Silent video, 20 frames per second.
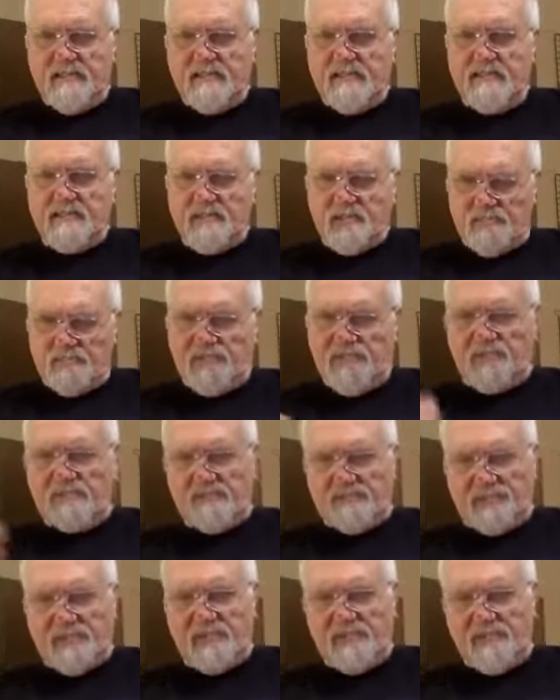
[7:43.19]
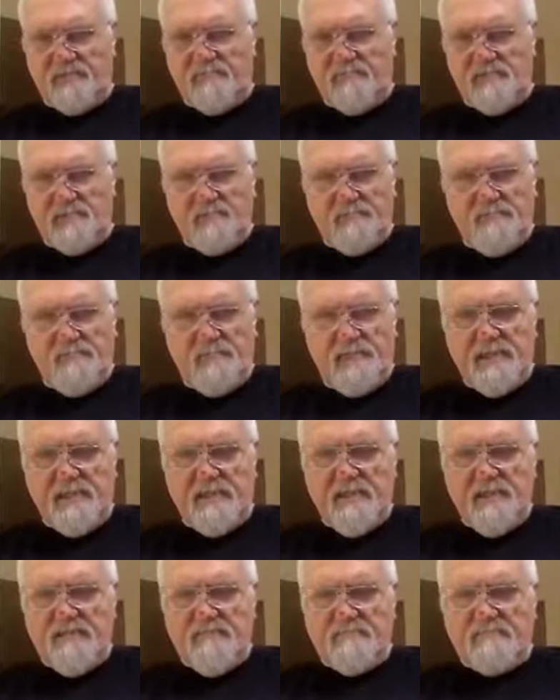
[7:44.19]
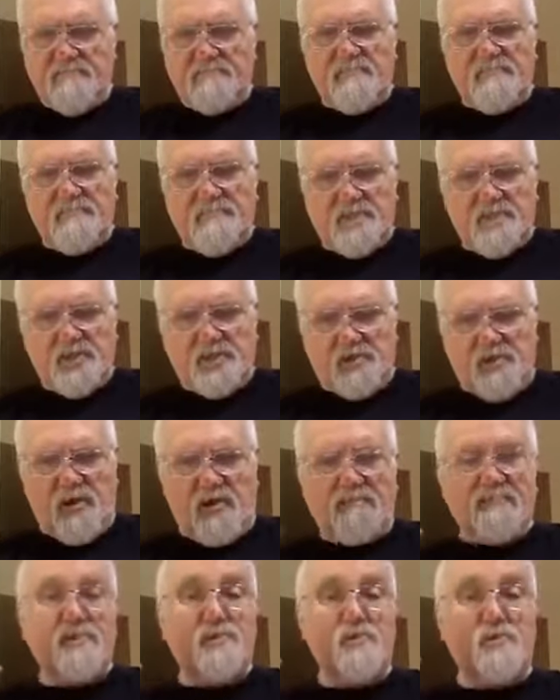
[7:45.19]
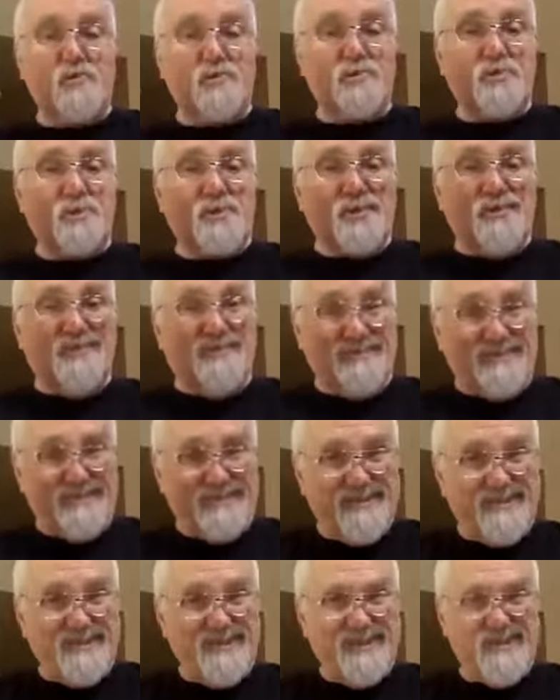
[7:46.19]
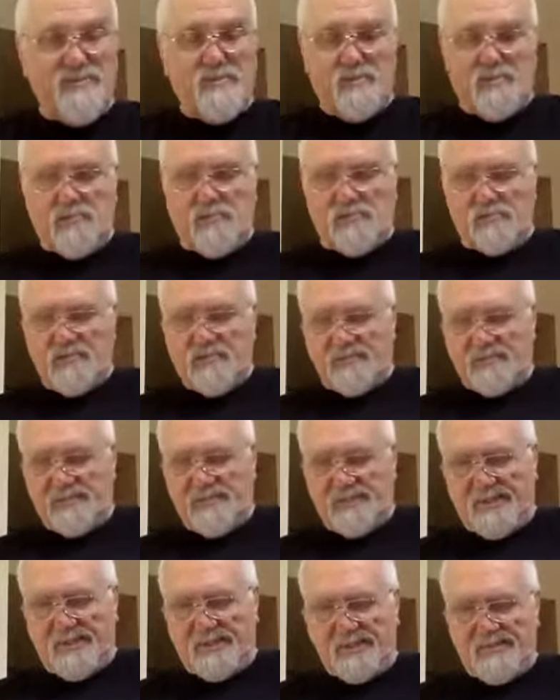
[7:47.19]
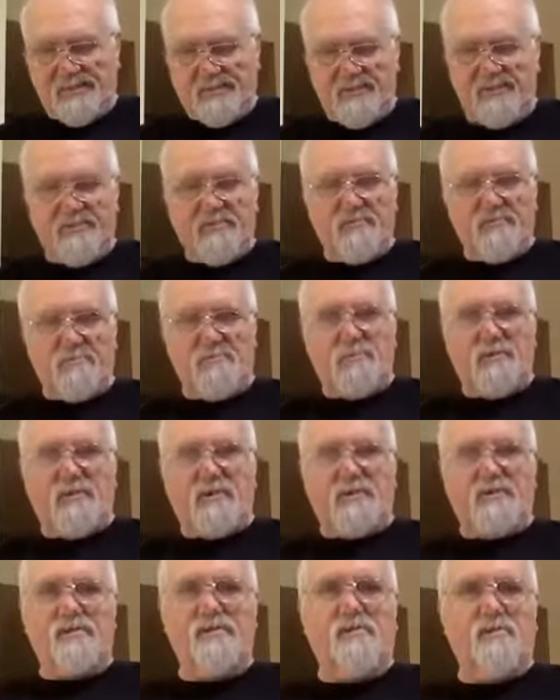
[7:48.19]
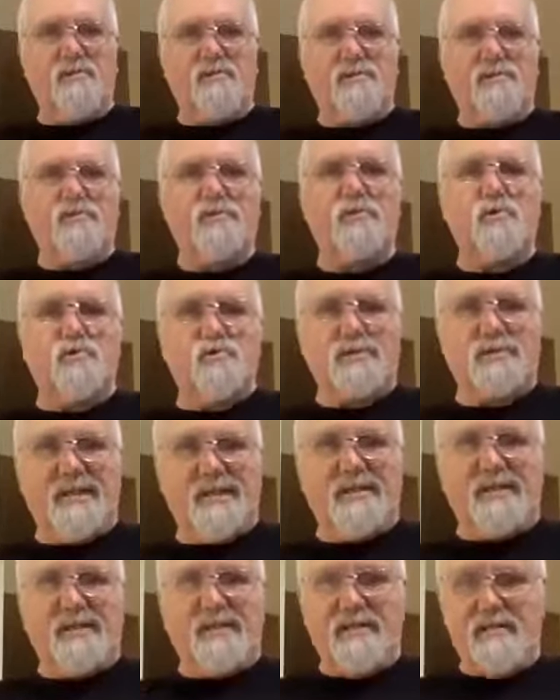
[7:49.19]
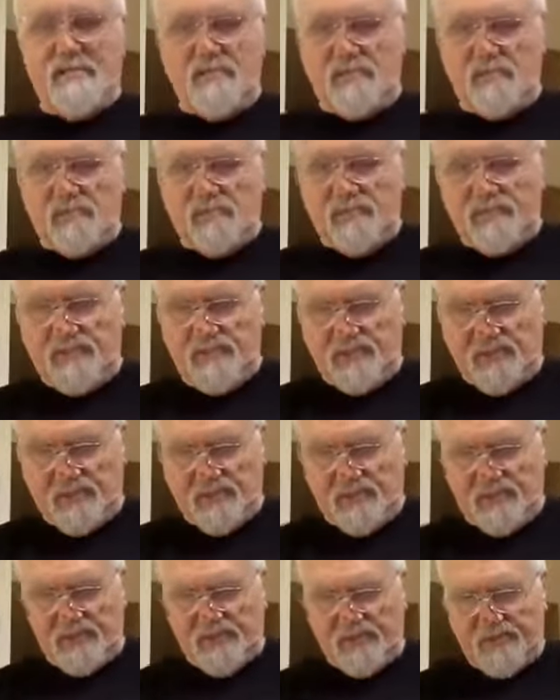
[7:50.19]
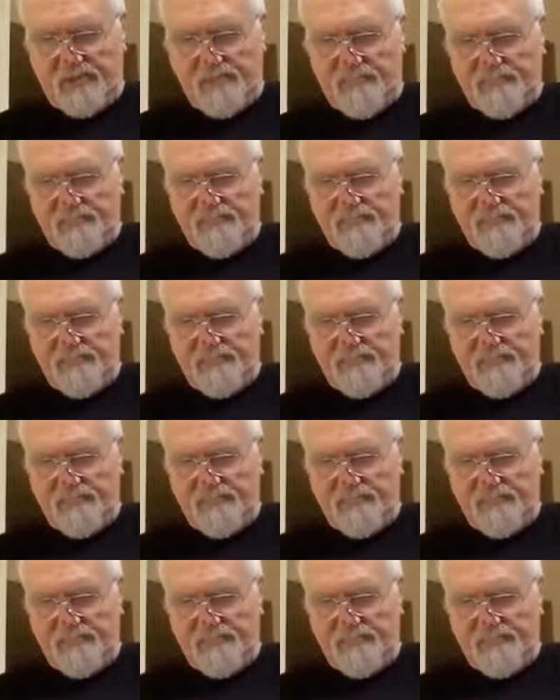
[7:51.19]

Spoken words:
So much for that humor. Striving towards the ideal organization, or what I call a creating organization.